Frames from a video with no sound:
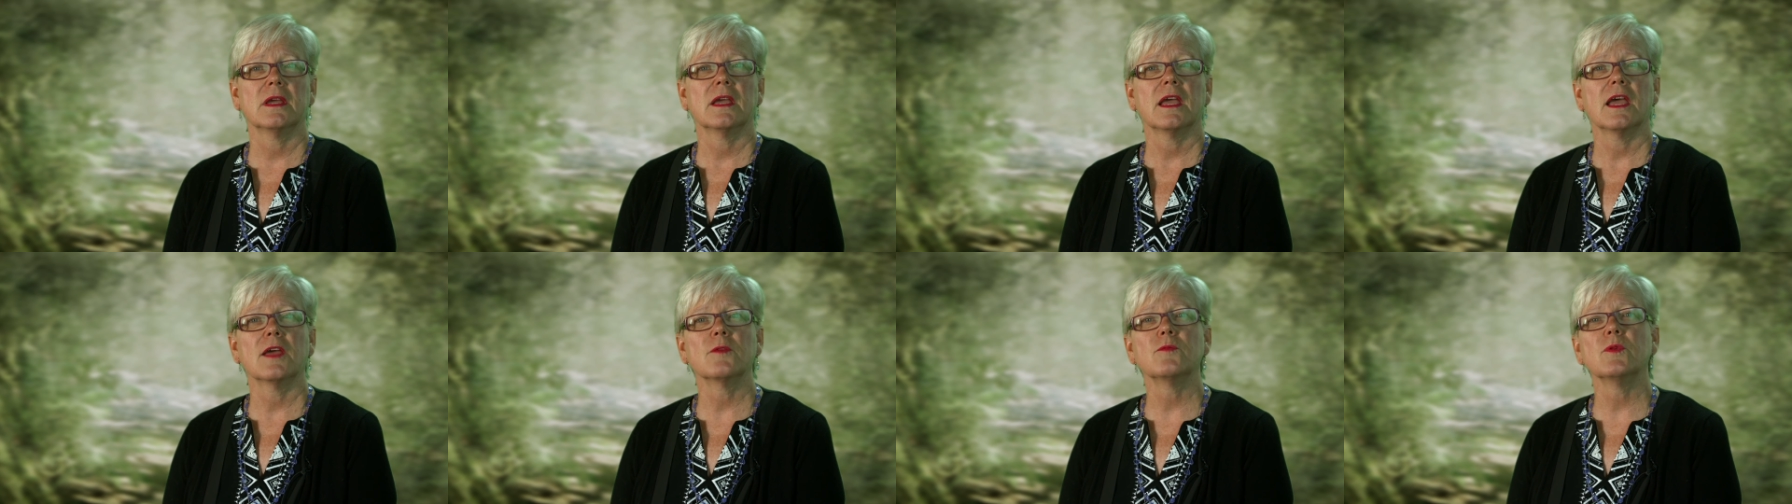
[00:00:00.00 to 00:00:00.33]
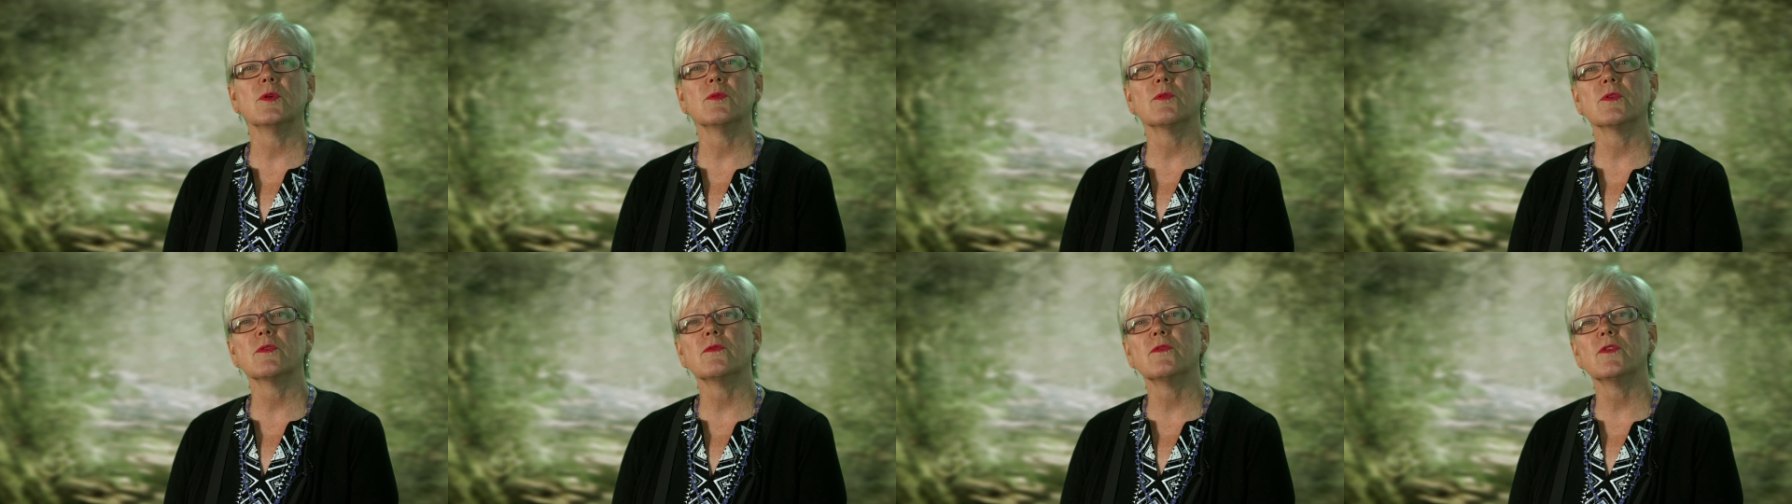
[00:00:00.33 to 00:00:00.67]
and we
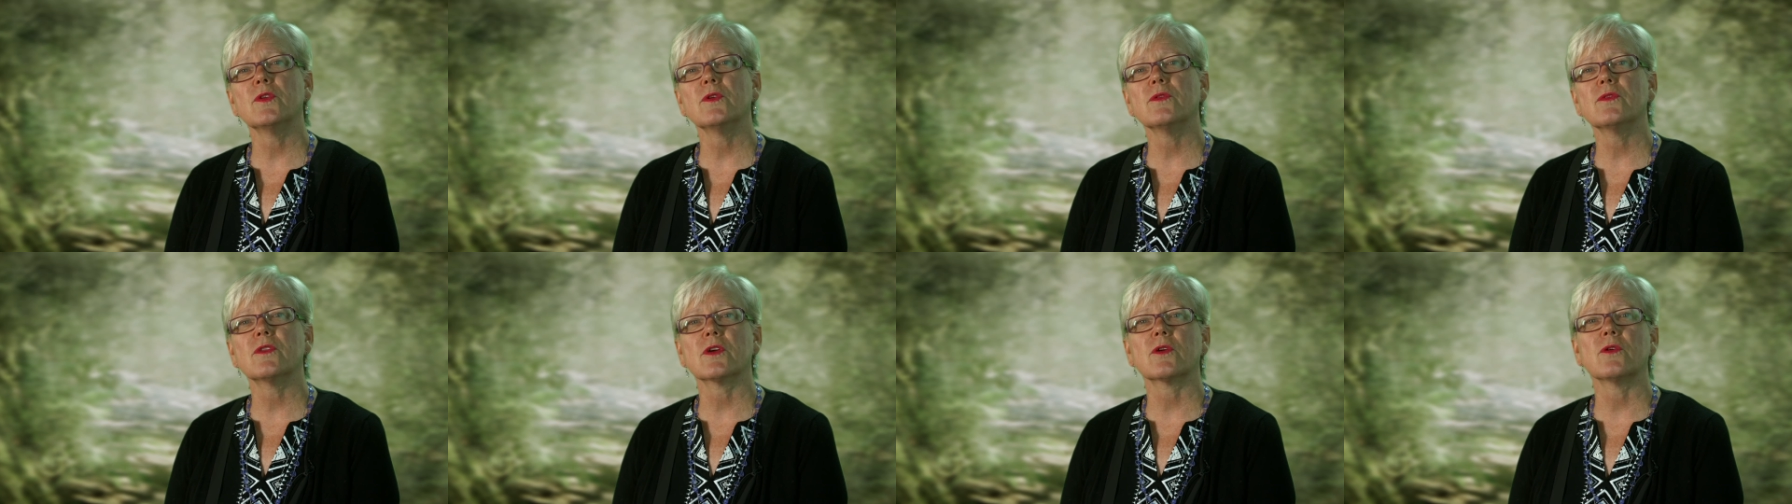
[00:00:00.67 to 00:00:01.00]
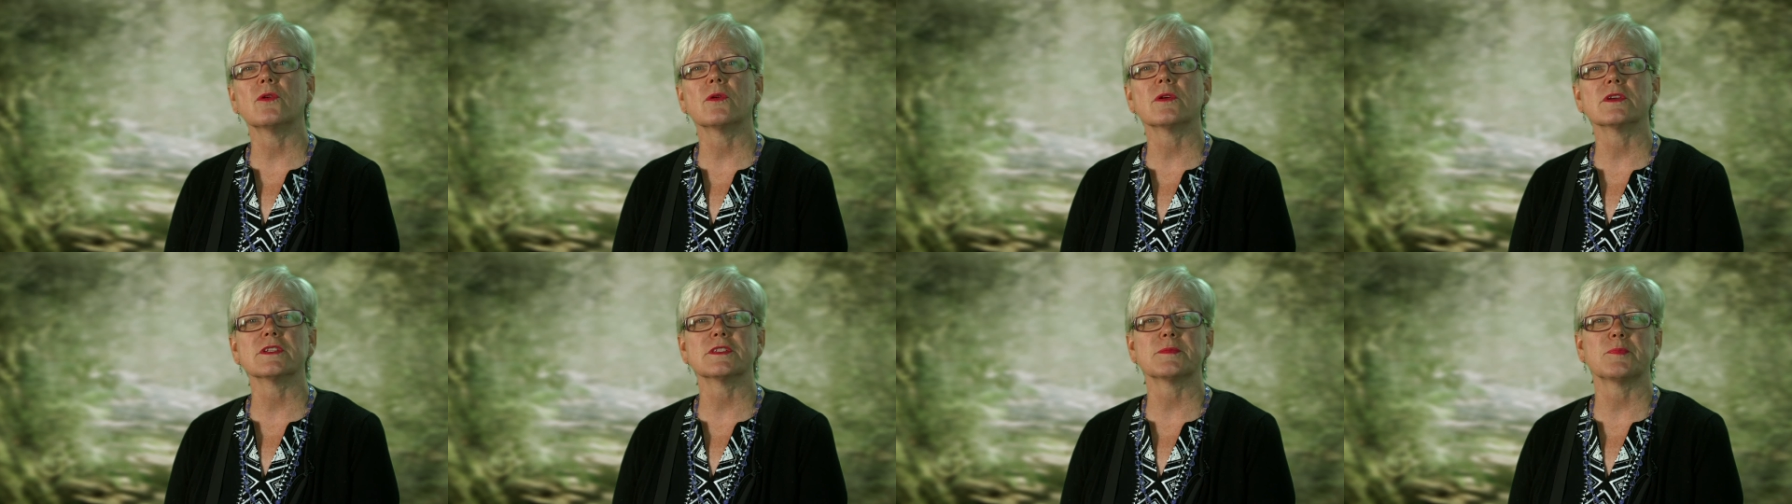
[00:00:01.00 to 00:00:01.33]
review the
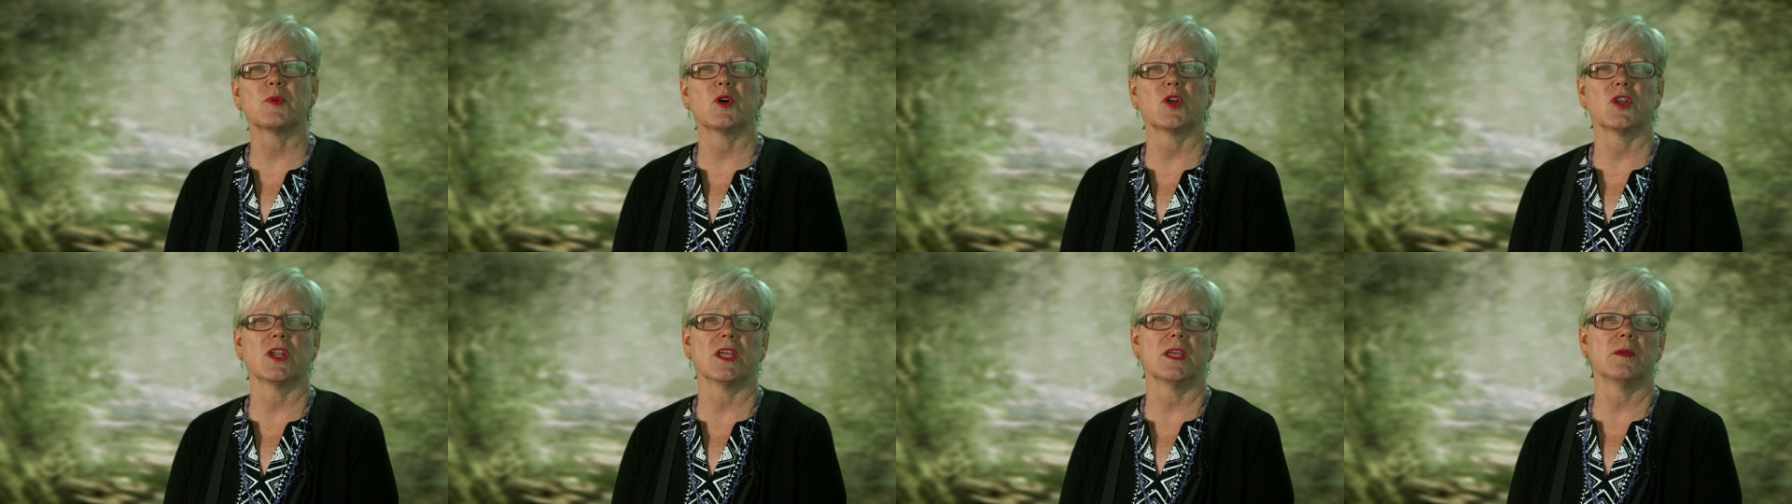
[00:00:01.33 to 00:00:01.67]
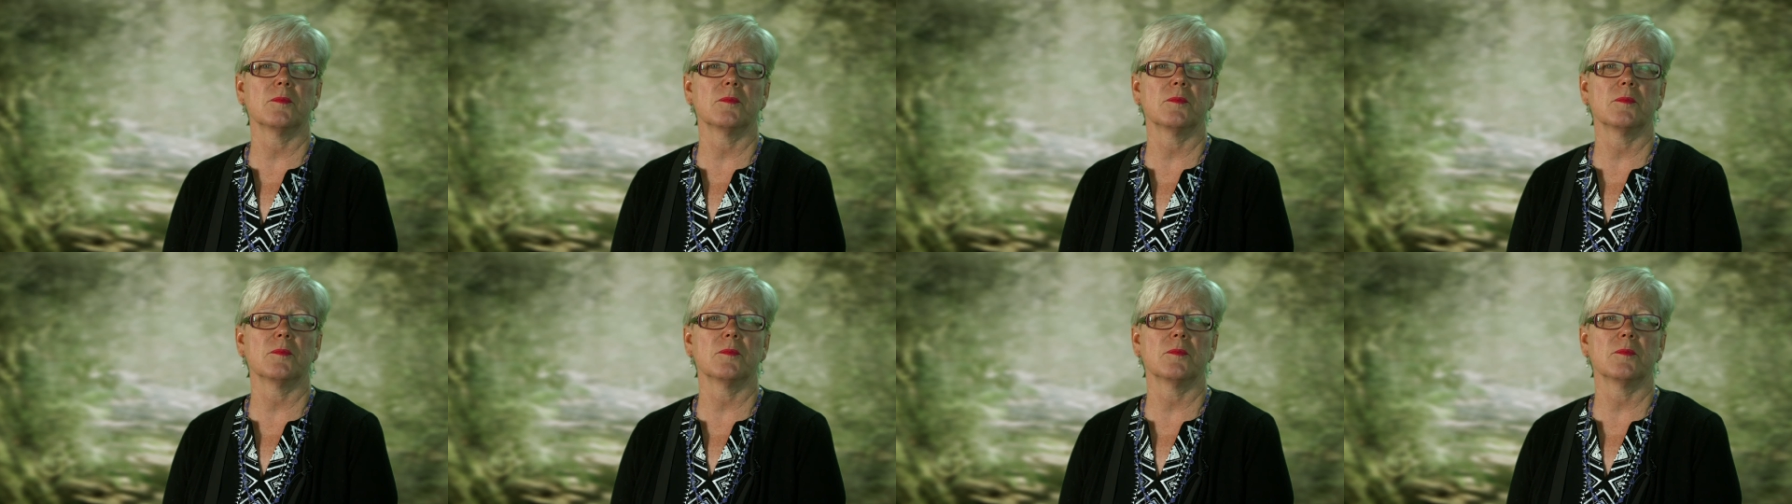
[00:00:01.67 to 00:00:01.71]
corresponding